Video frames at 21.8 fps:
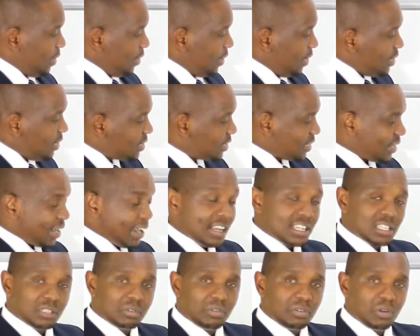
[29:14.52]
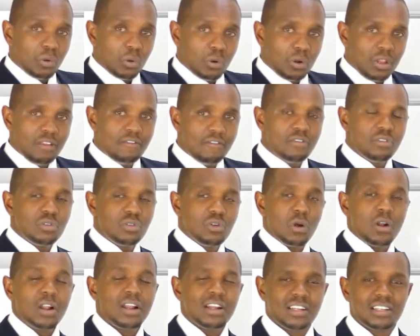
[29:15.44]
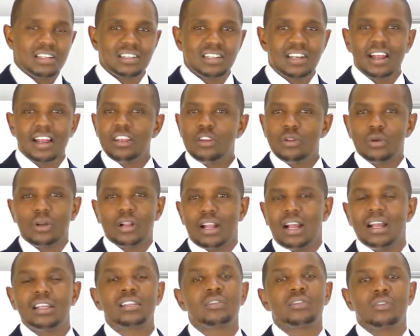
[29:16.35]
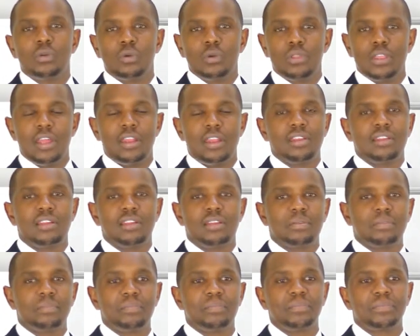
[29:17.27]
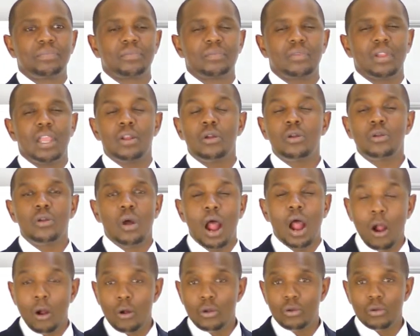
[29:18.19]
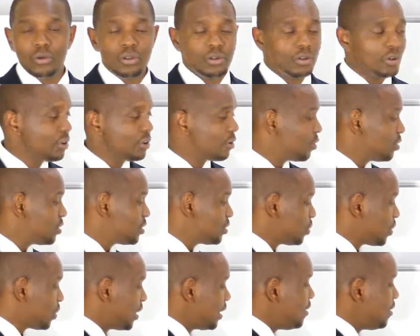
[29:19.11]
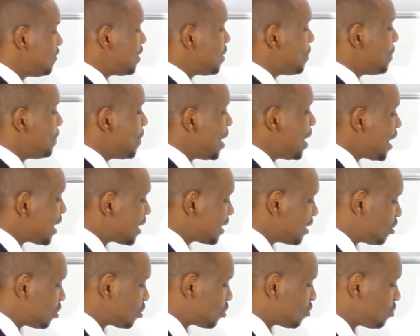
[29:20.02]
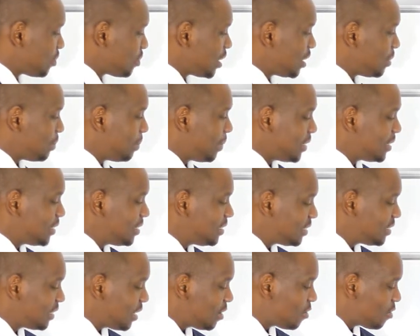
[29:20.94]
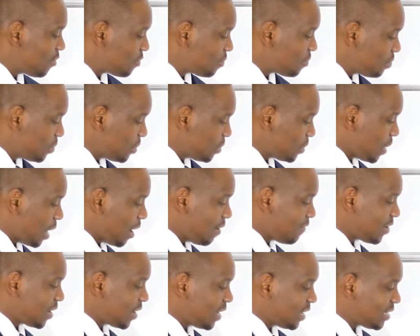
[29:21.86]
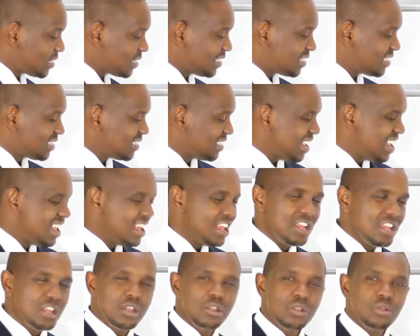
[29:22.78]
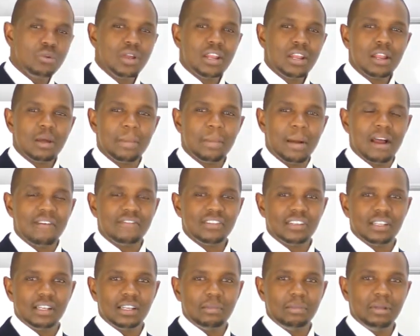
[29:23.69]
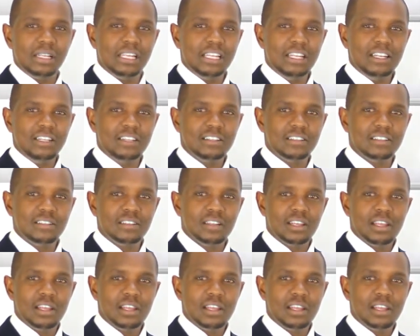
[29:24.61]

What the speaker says: it's cash flow. If you don't understand your cash flow, then I don't know how, because you can even make a lot of money, but instead of having assets, you end up having liabilities.